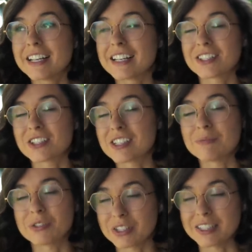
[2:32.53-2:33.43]
It's just,
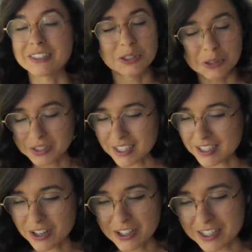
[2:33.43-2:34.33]
I'm just, oh,
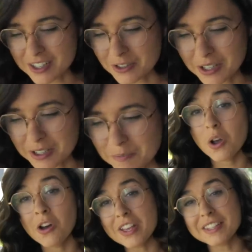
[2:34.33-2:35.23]
it's already so good.
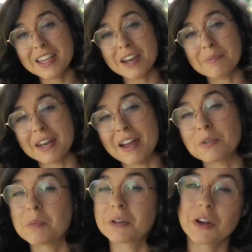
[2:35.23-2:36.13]
All that said, I'm gonna have
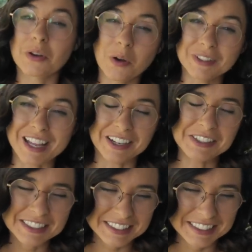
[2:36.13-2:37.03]
to put it on hold
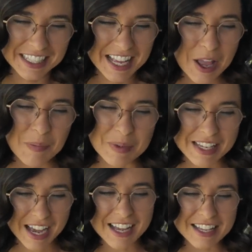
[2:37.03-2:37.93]
now
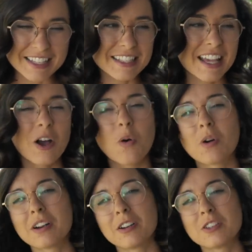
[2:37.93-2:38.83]
because,
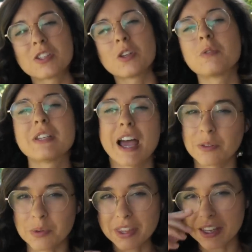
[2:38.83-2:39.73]
or slow
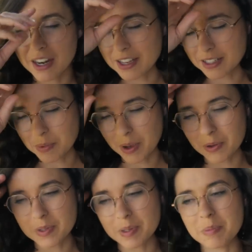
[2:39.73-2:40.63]
down with it, I
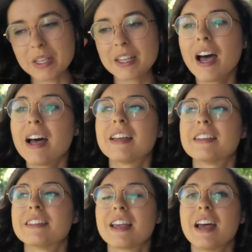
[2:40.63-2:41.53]
suppose,
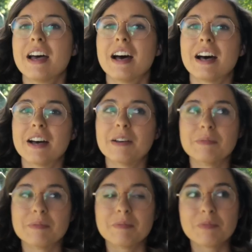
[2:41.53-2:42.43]
because um,
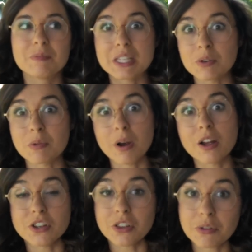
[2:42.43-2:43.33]
Secret
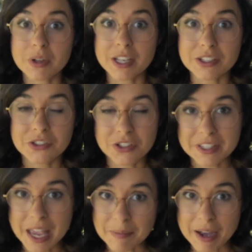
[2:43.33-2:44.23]
Project three
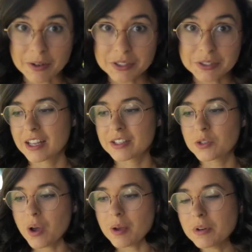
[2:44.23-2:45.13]
just came out.
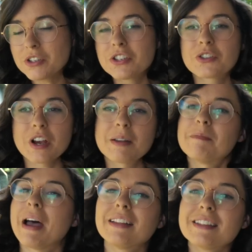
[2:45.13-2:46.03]
So I would just try to
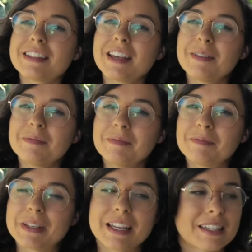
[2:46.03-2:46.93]
balance them
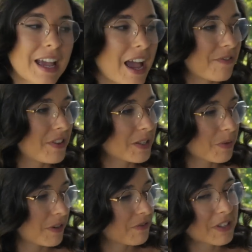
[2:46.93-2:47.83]
because I have this
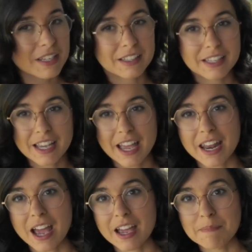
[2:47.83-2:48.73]
one physically
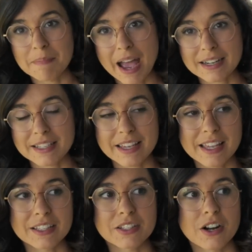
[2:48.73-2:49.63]
and I backed the
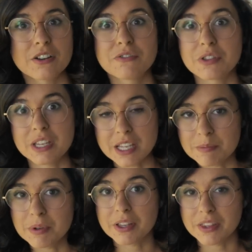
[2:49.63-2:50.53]
Kickstarter for the
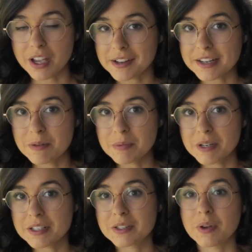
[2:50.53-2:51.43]
ebook and the
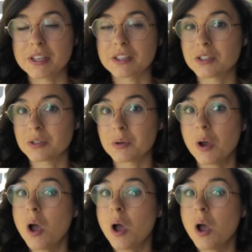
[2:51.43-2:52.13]
audiobook, so I can do